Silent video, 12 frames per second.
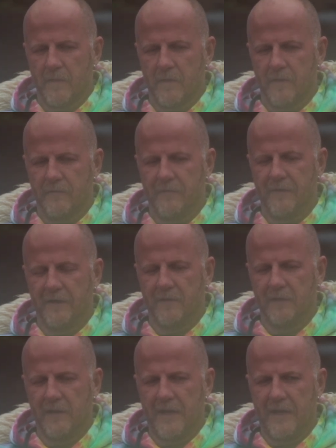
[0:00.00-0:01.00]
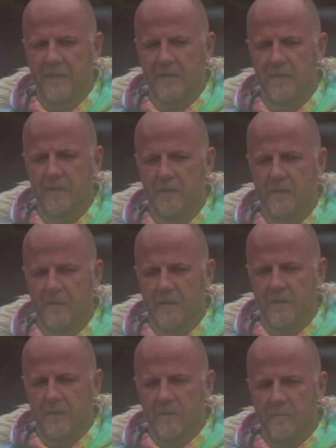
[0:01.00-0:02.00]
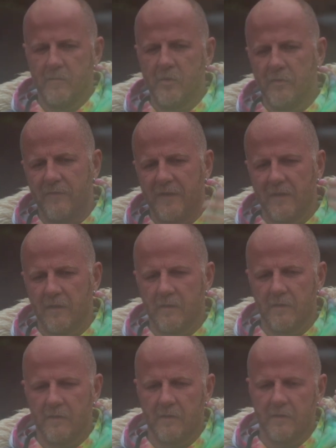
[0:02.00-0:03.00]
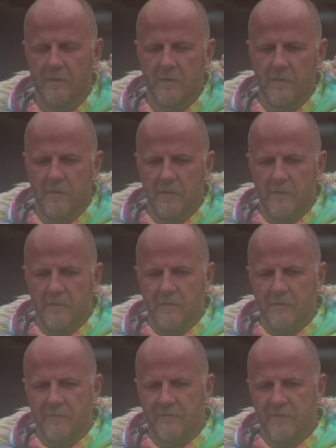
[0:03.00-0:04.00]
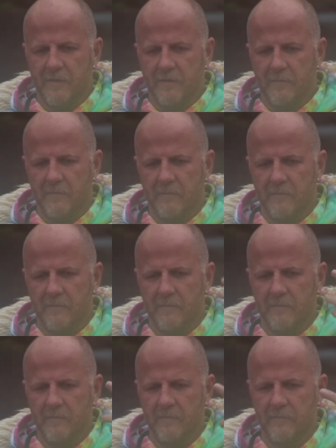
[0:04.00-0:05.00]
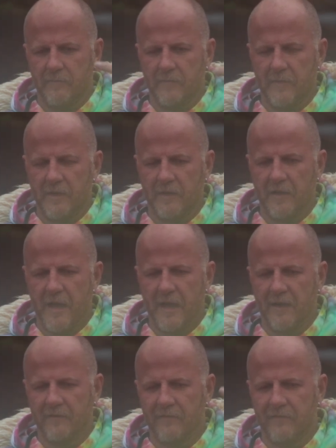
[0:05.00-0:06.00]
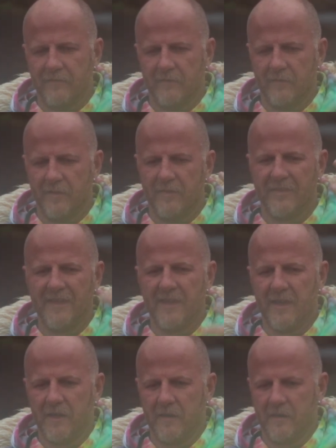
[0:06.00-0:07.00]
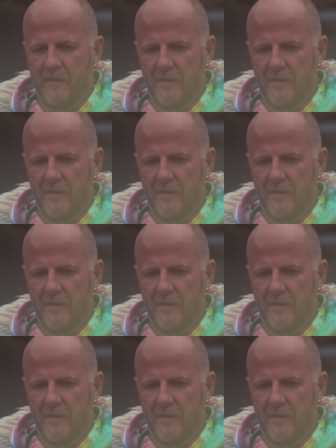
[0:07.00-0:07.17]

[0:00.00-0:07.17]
It felt like moving from a lot of the thinking